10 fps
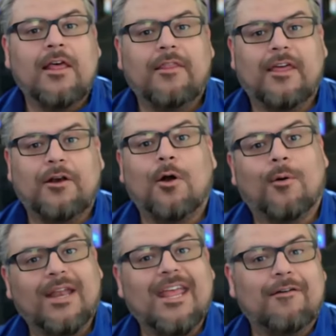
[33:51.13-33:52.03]
that
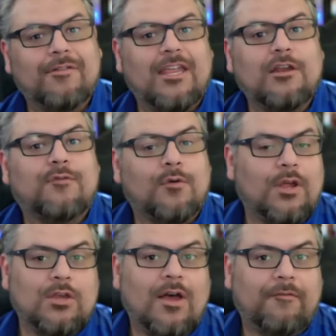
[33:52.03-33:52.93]
already have a need for
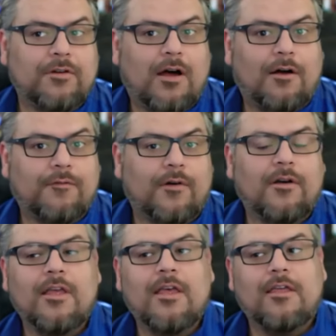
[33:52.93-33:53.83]
what you have to offer.
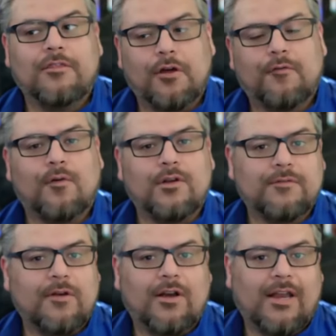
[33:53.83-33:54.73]
Therefore, it's
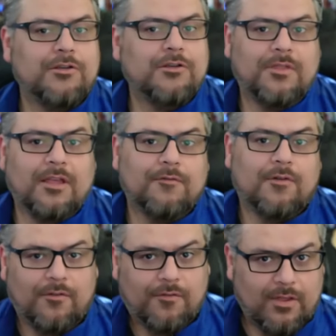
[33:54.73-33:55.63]
a very natural thing
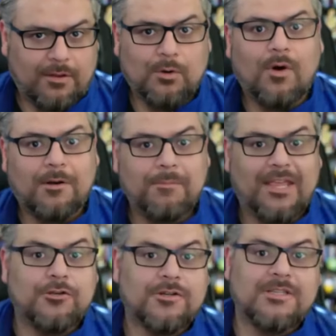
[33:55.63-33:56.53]
for them to want to be
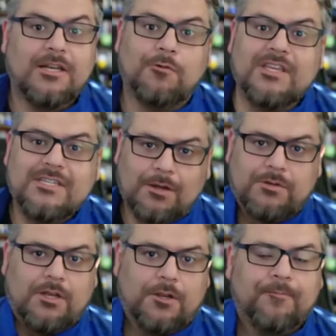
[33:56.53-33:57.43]
interested and reach out
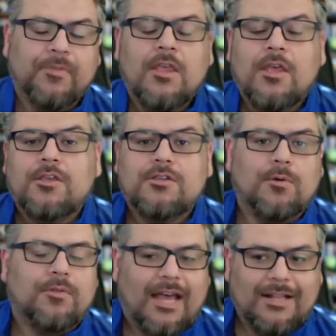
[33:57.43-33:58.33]
to you.
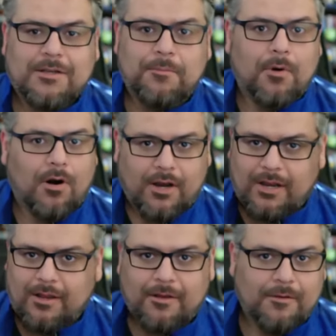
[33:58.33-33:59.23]
So that's a
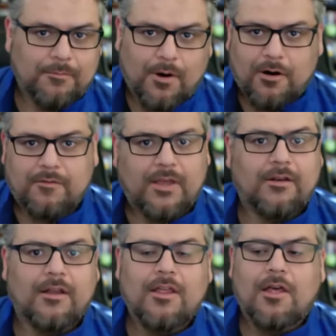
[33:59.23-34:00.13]
marketing part of
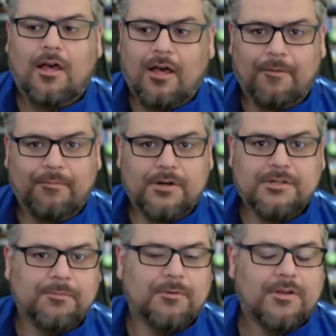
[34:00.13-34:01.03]
it. There's
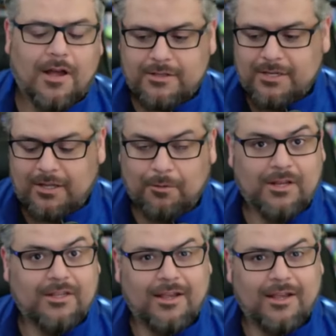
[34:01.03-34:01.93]
some content that
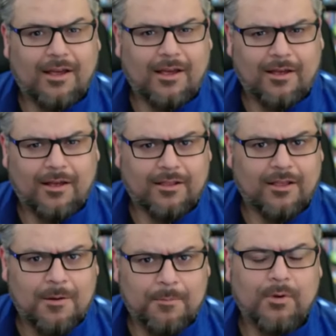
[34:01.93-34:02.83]
we did a
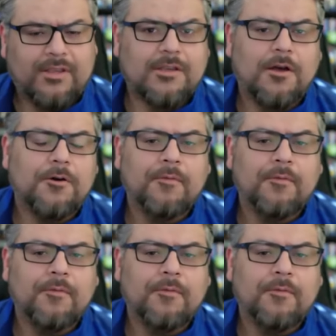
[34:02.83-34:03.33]
couple weeks ago